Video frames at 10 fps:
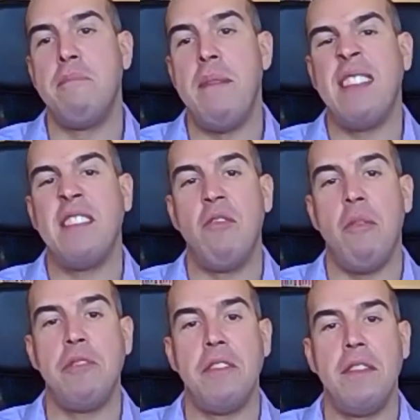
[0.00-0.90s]
better
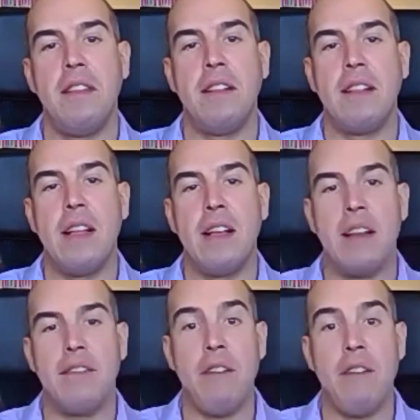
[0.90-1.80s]
option than kind
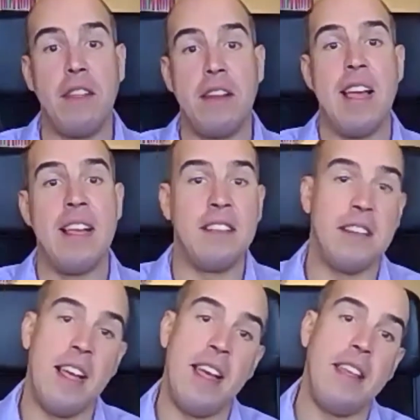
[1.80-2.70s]
of going for the
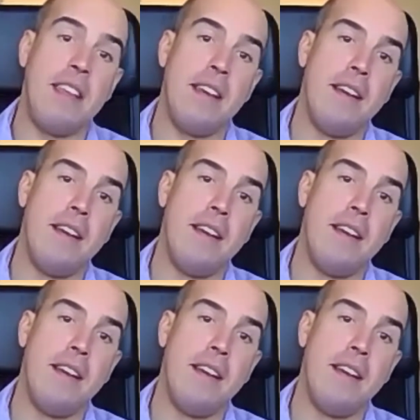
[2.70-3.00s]
day-to-day